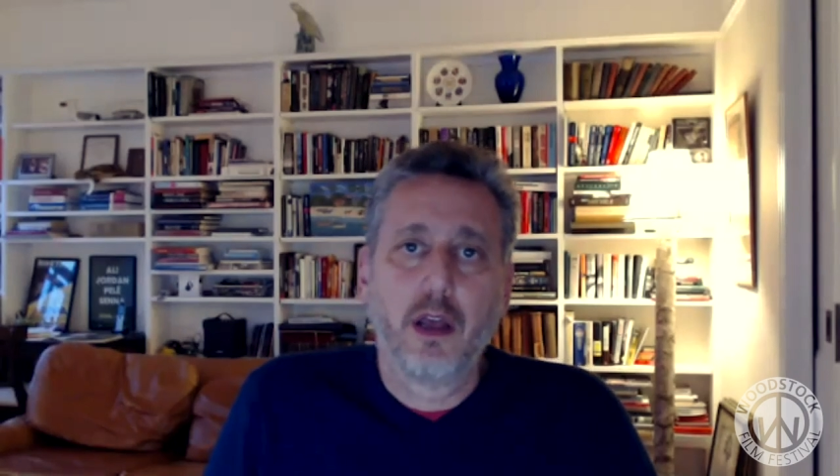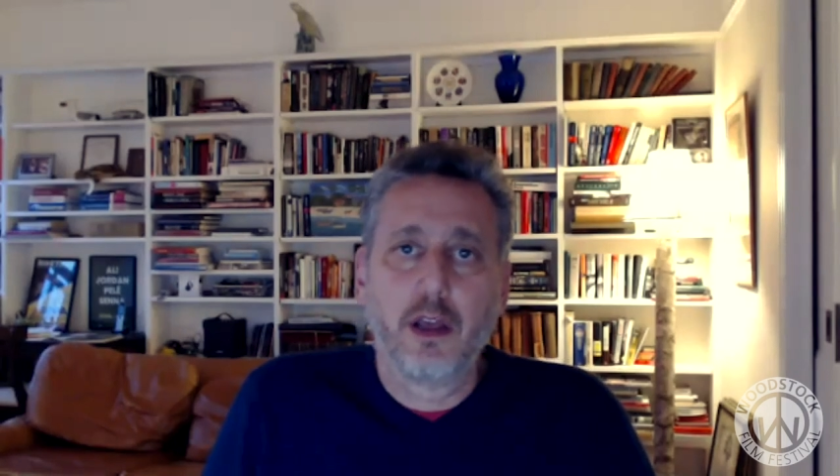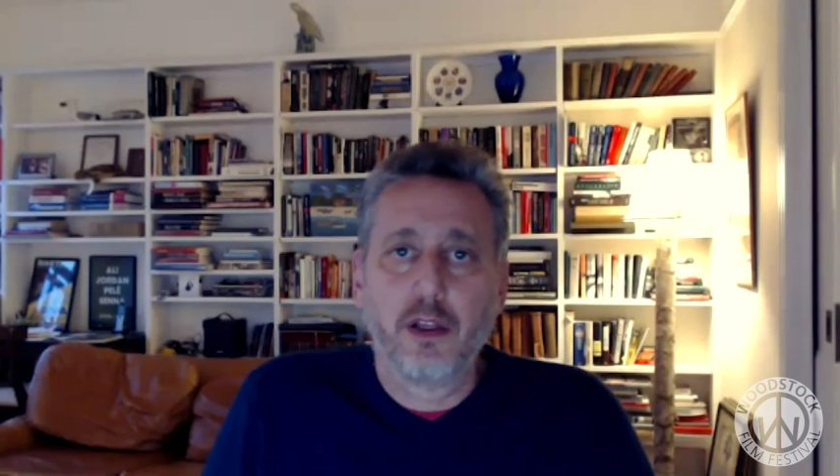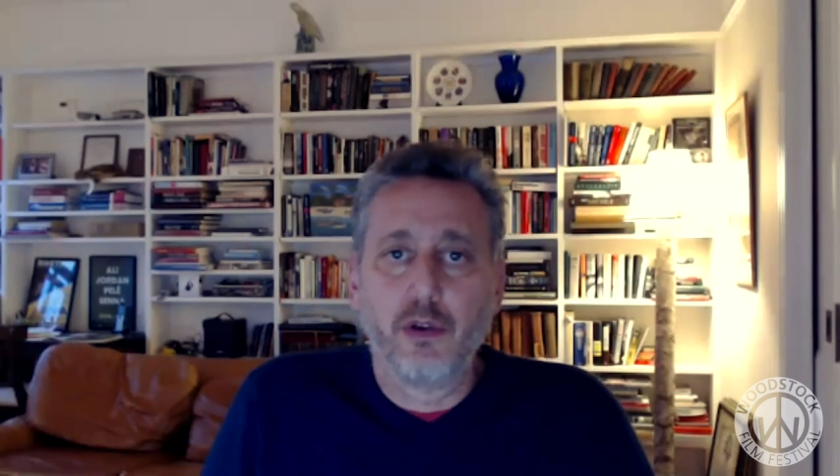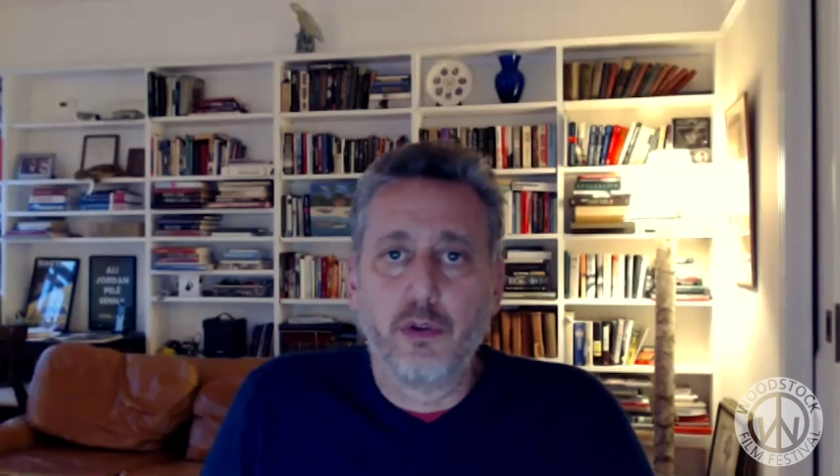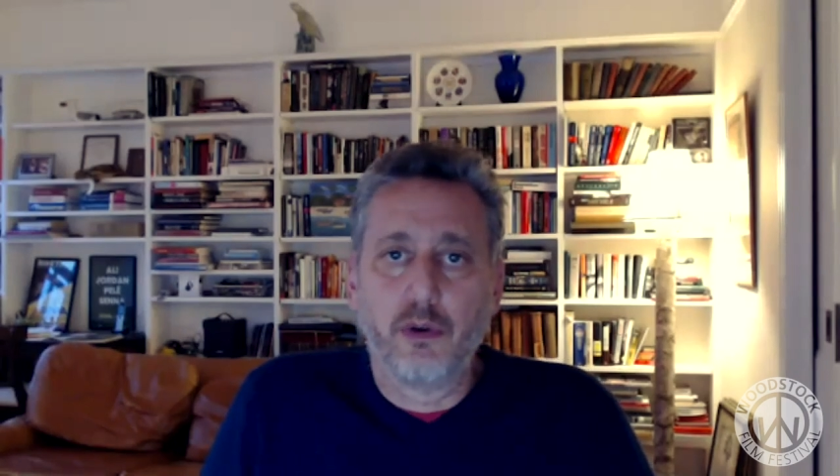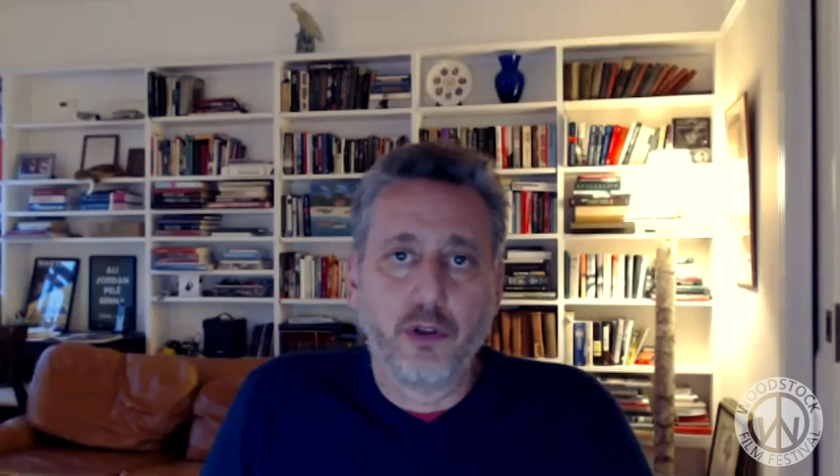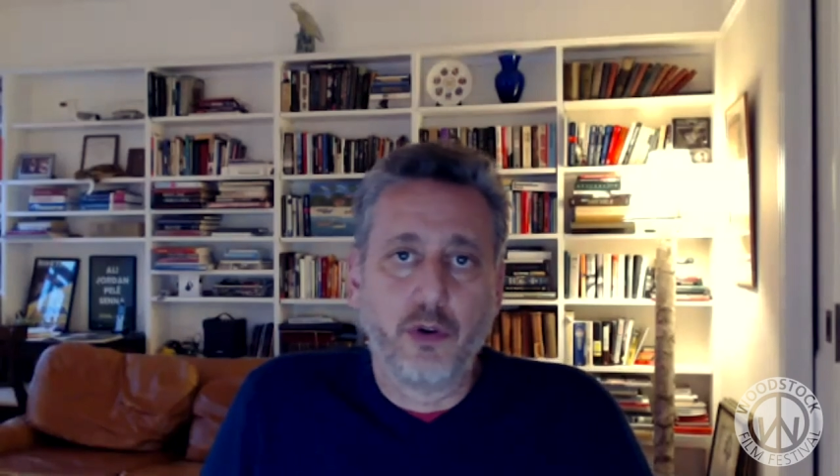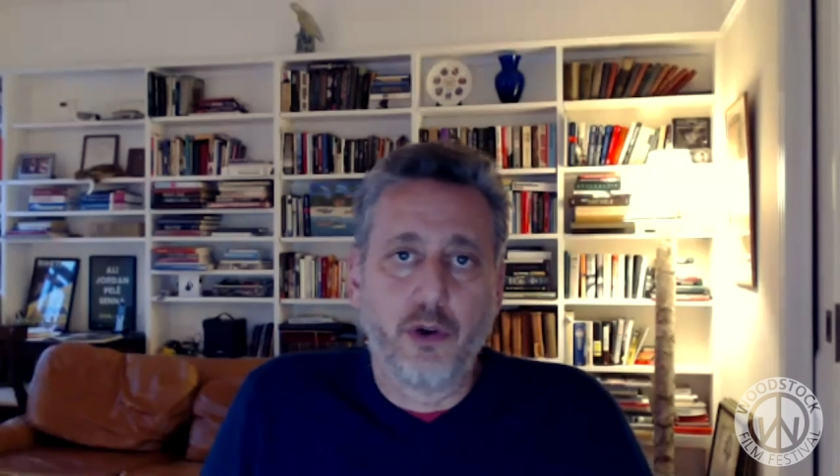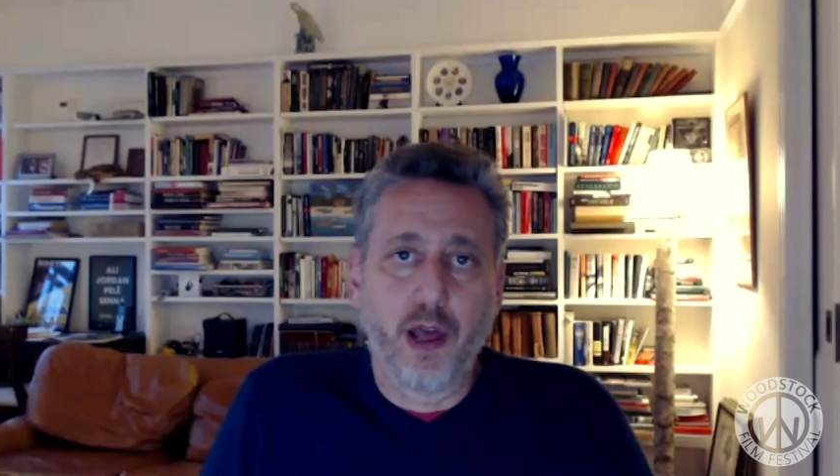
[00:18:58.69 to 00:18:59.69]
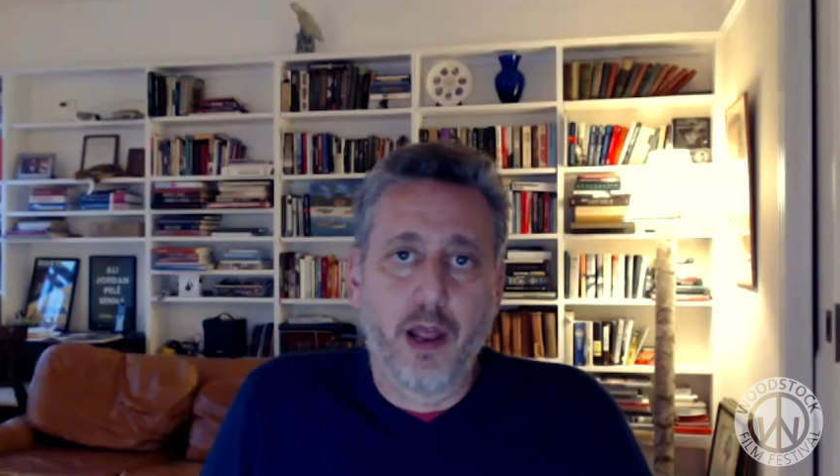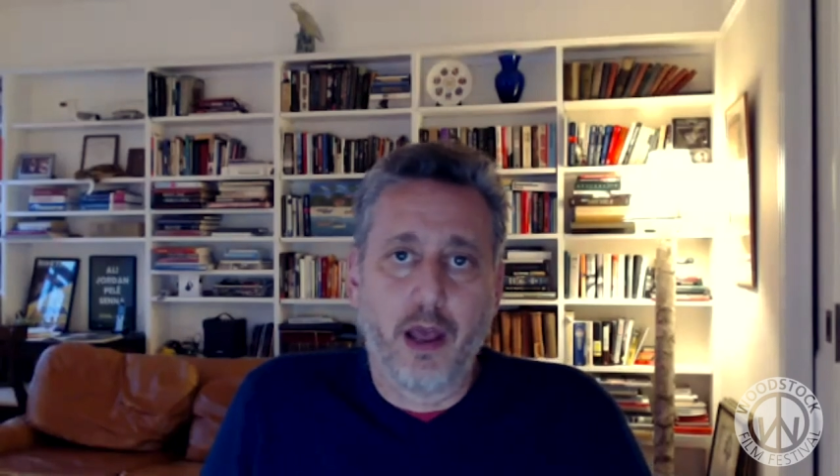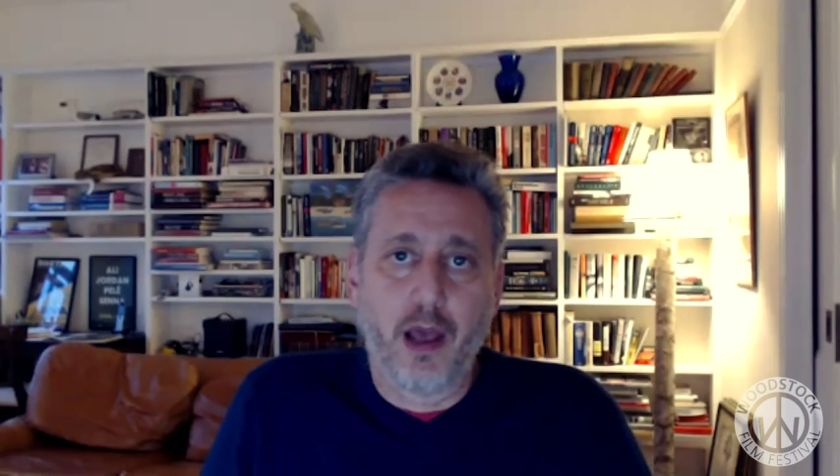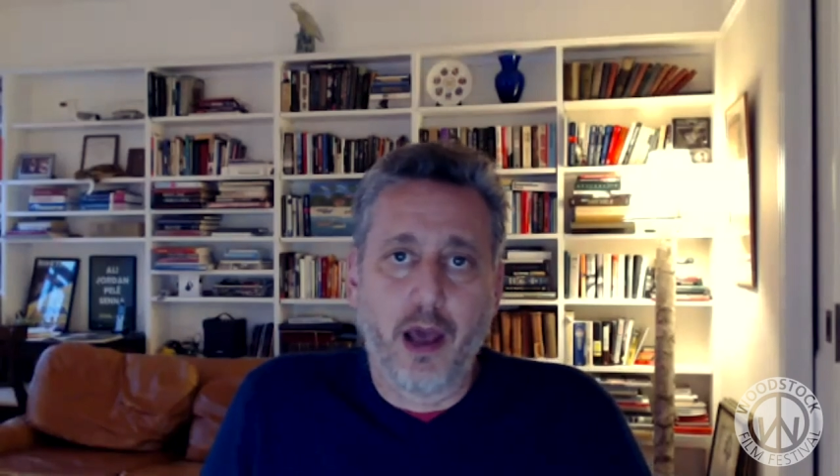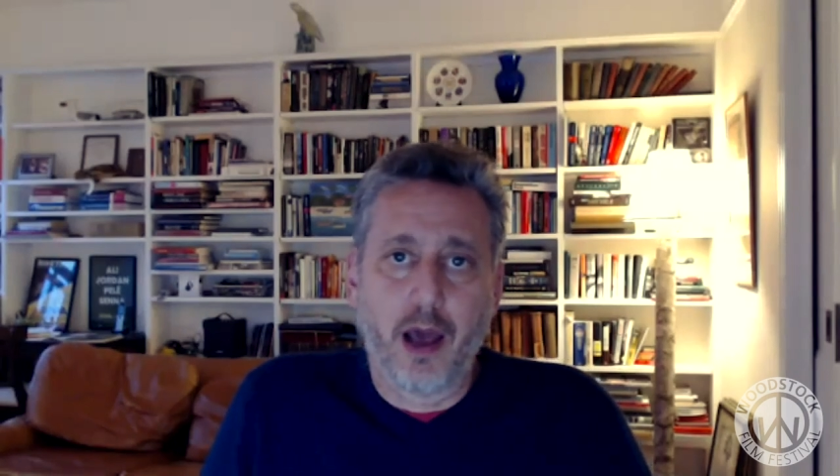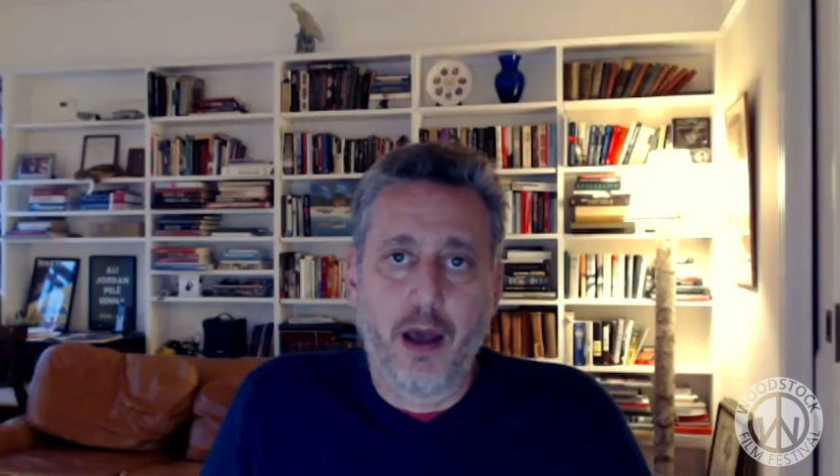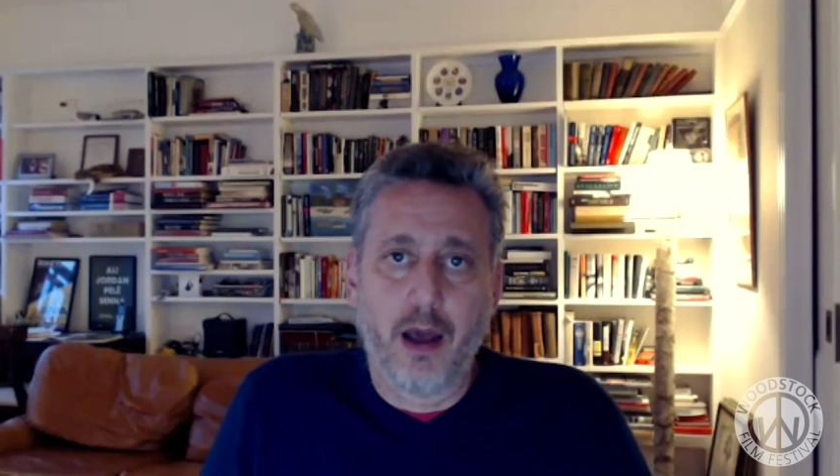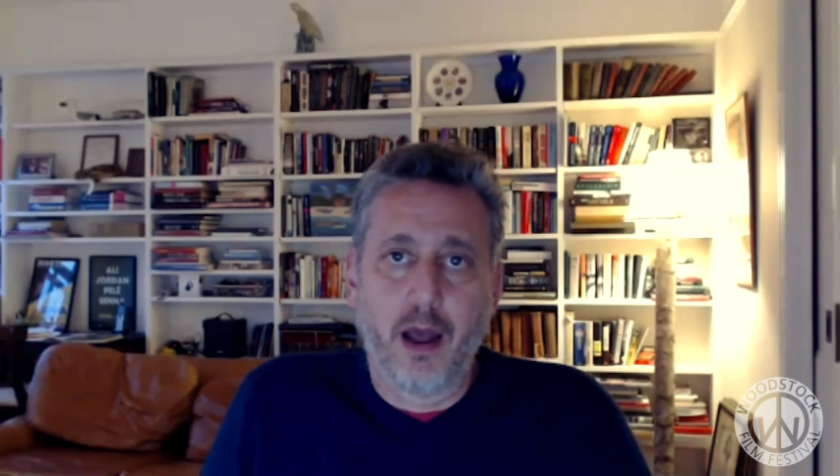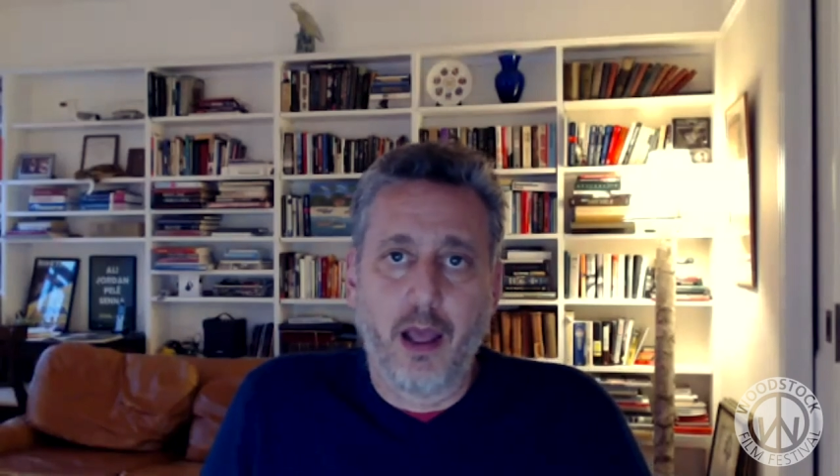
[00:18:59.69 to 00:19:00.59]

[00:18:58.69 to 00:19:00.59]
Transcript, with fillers: you you uh,